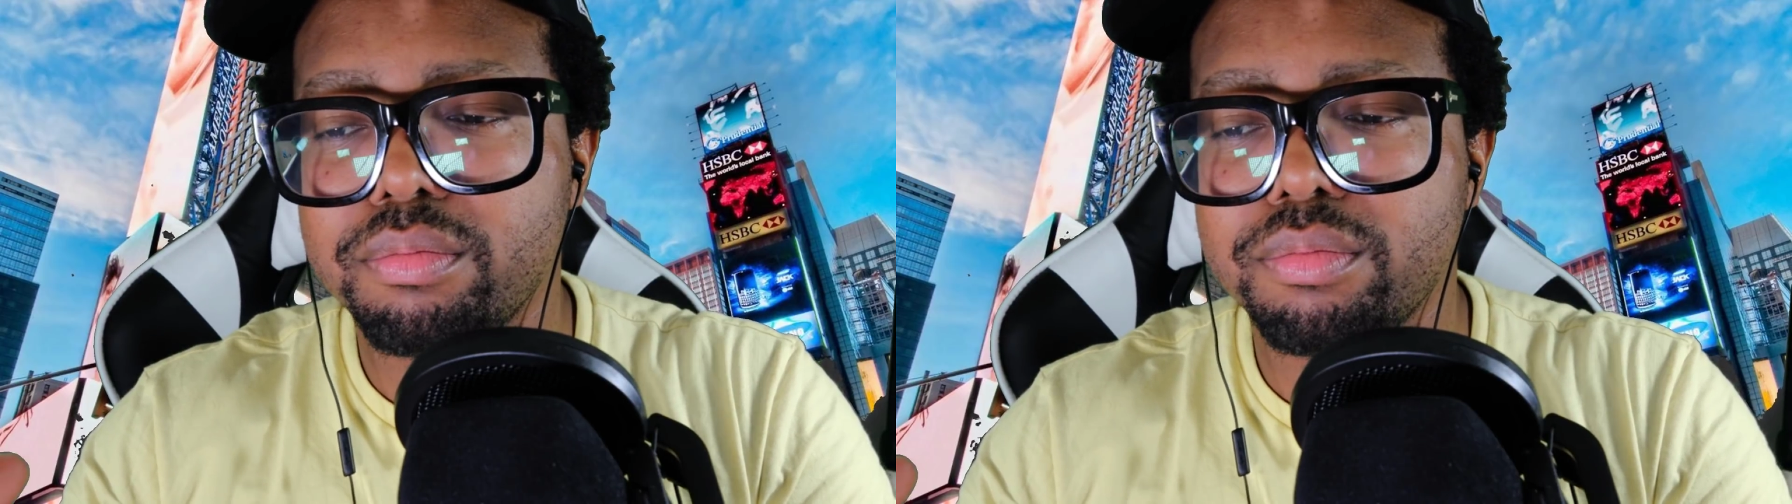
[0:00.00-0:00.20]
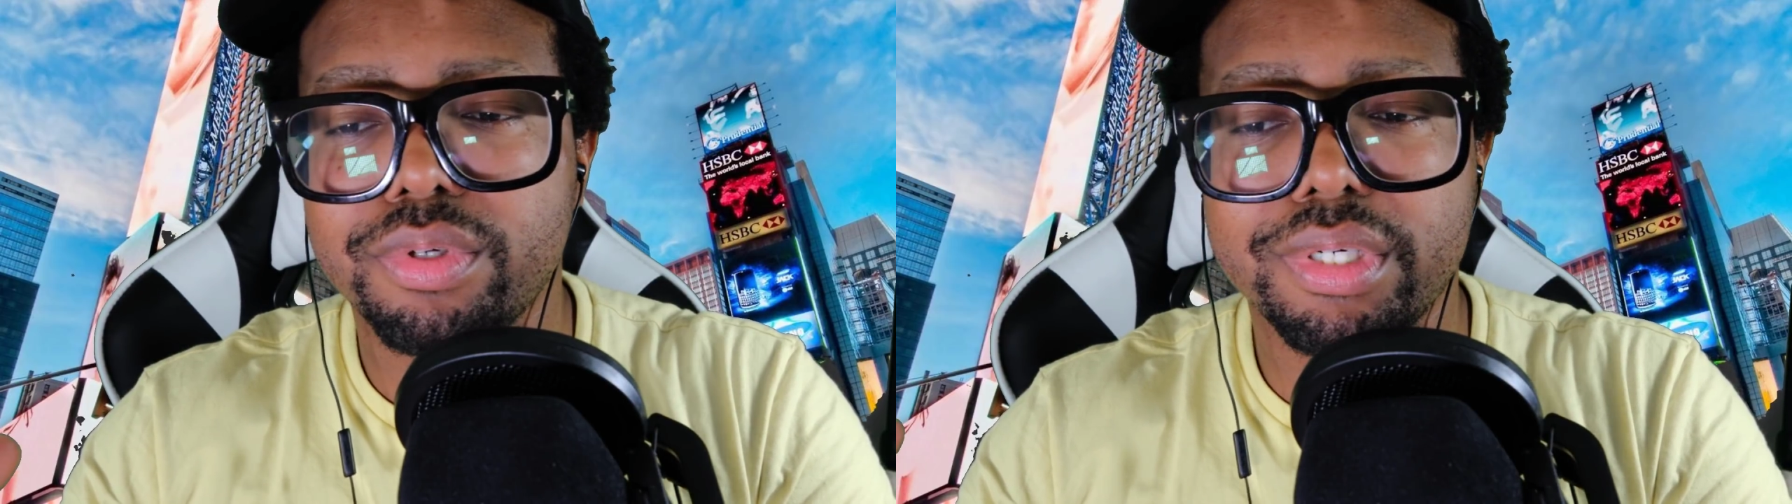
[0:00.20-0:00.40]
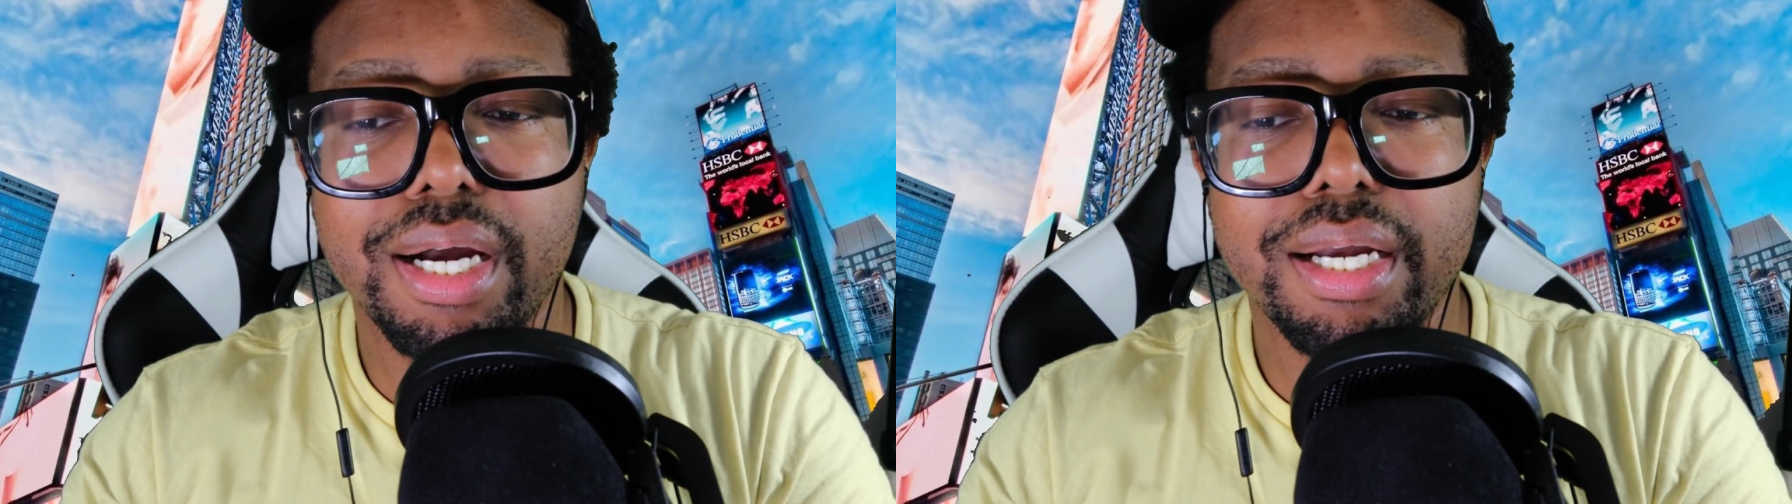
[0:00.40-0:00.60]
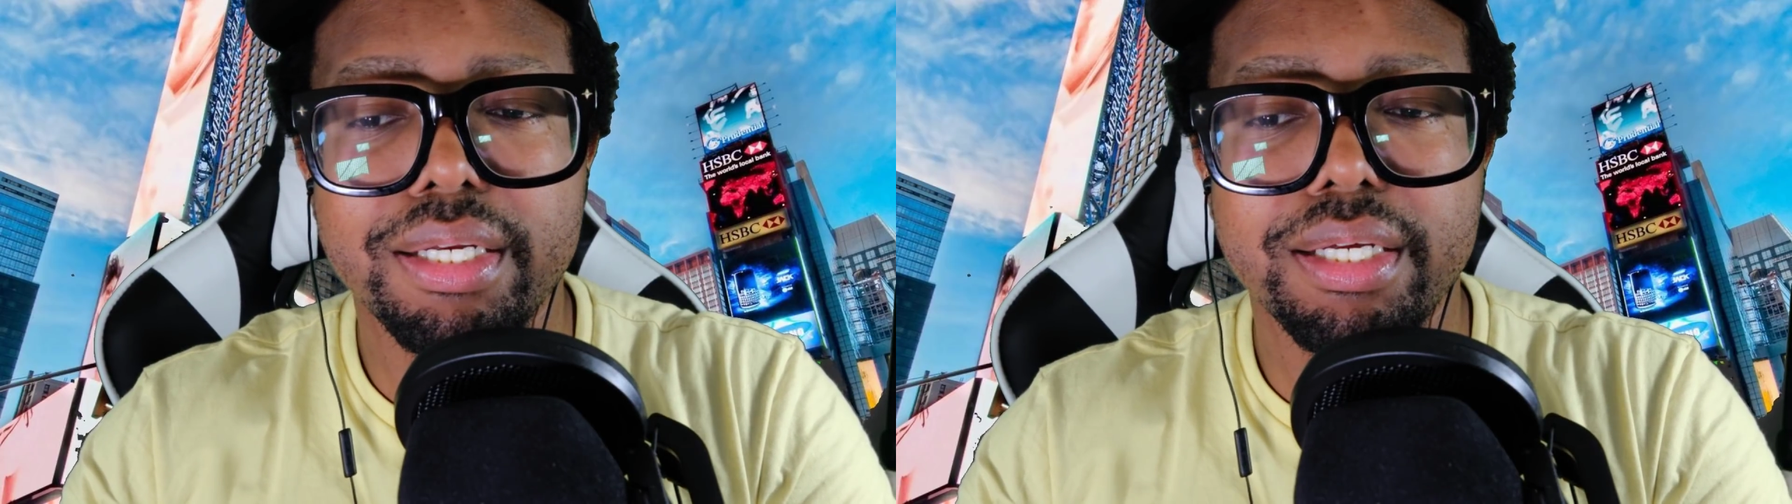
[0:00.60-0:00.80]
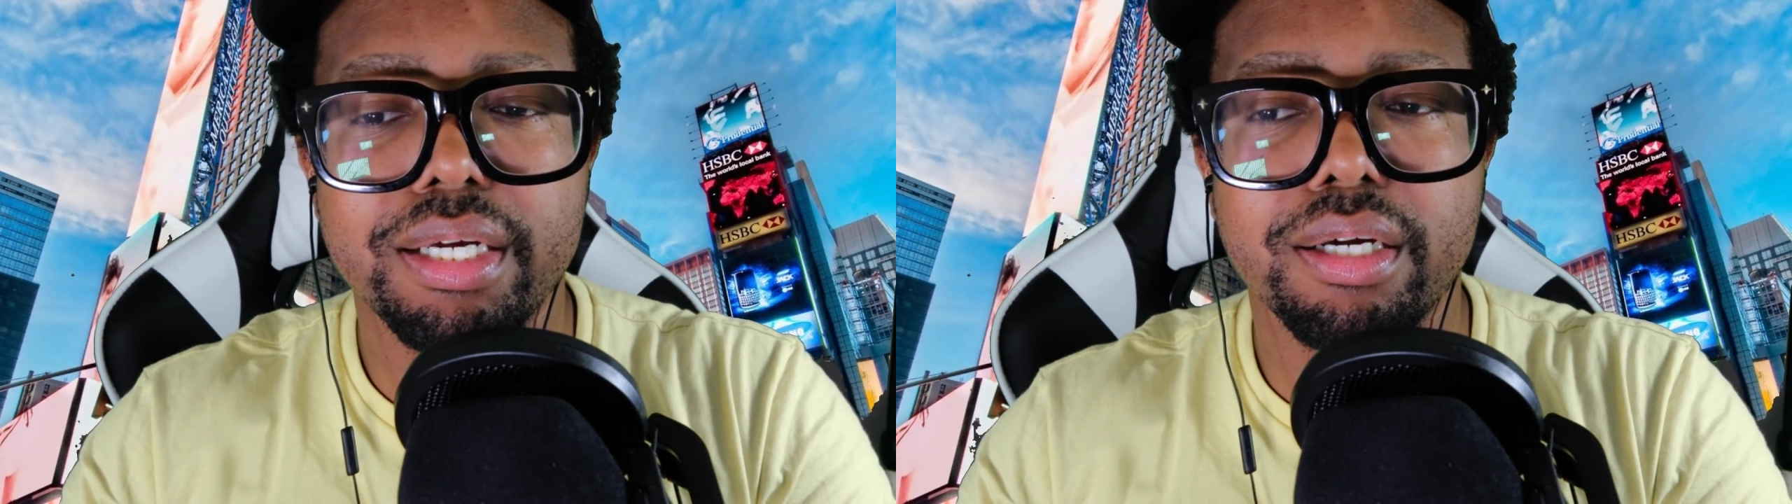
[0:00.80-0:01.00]
some sort of
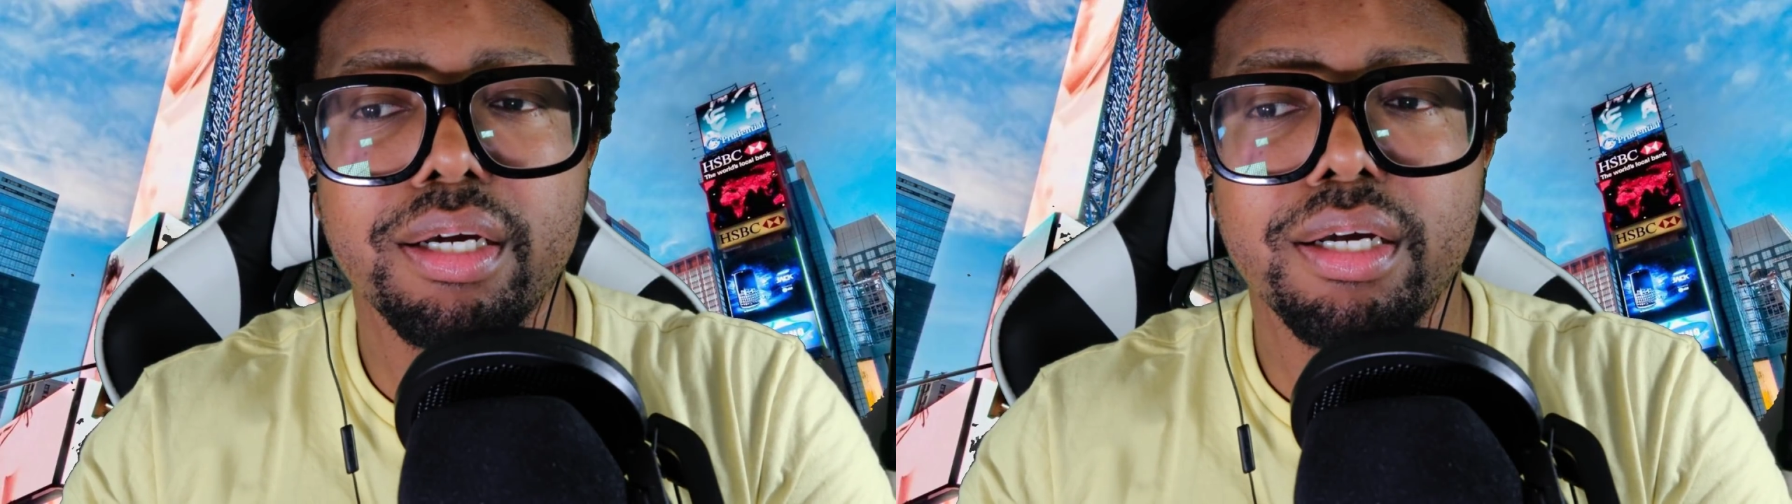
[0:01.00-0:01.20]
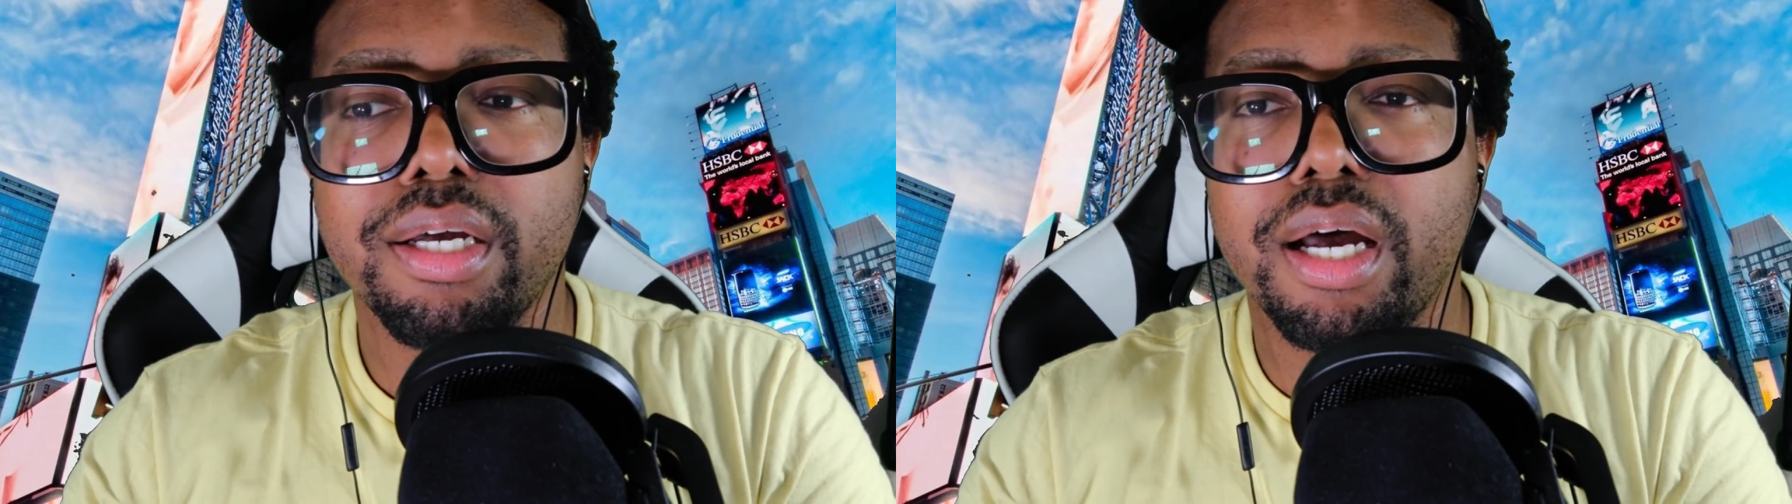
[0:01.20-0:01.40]
idea